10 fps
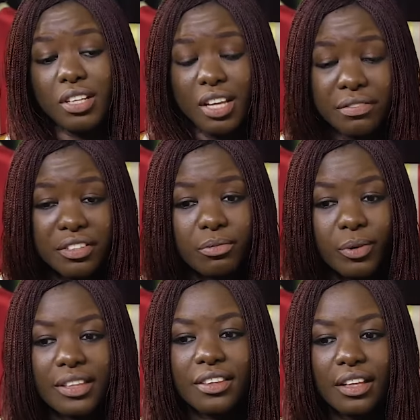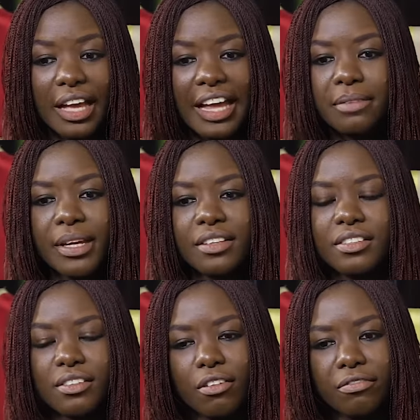even with the handmade
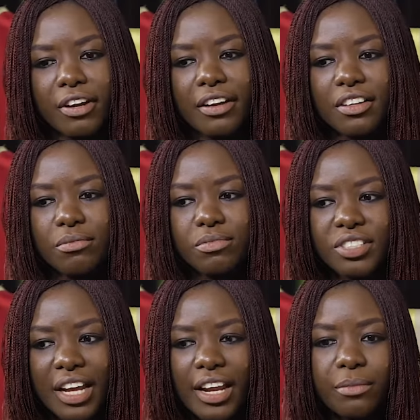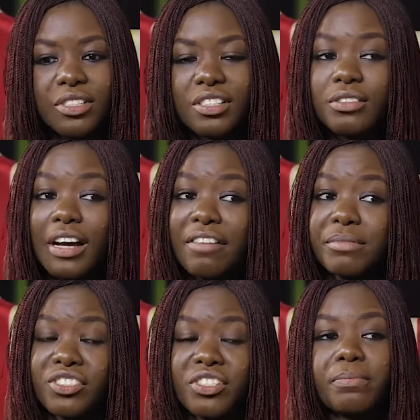stuff, right, China would still have
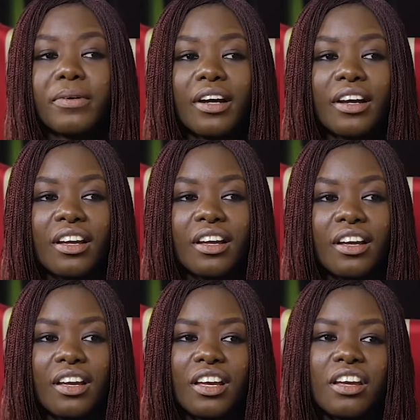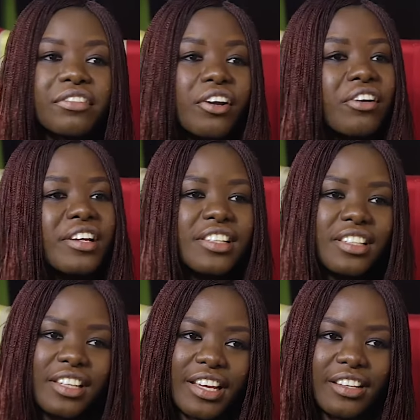been cheaper if the currency
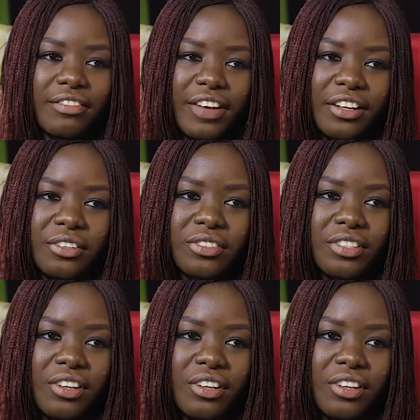didn't get devalued.